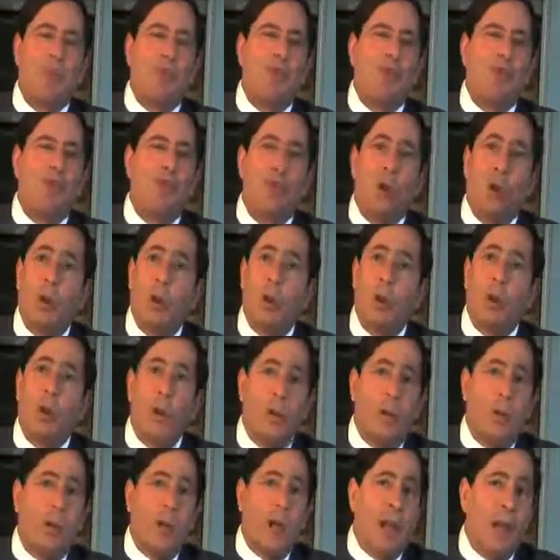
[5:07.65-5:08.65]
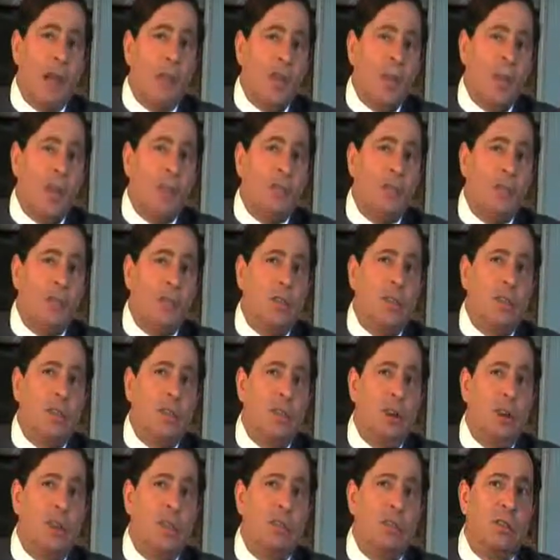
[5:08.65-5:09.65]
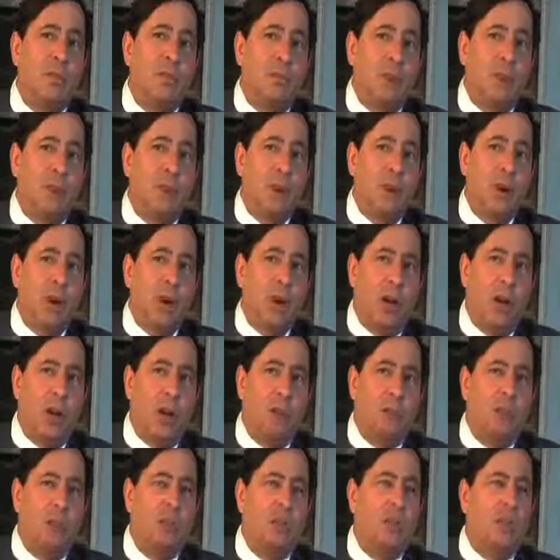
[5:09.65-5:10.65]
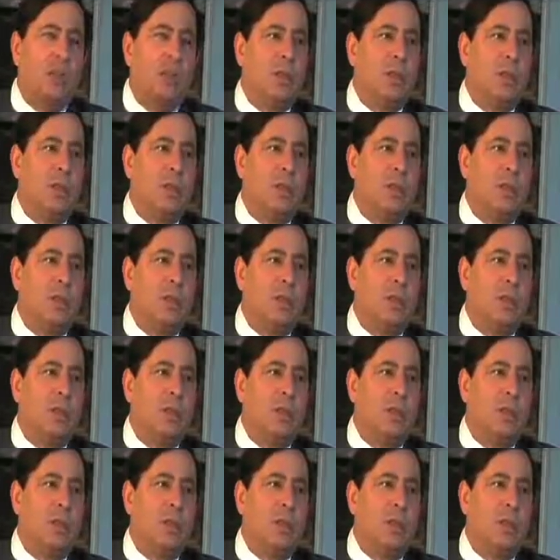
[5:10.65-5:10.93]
Certainly on that question of proximate cause.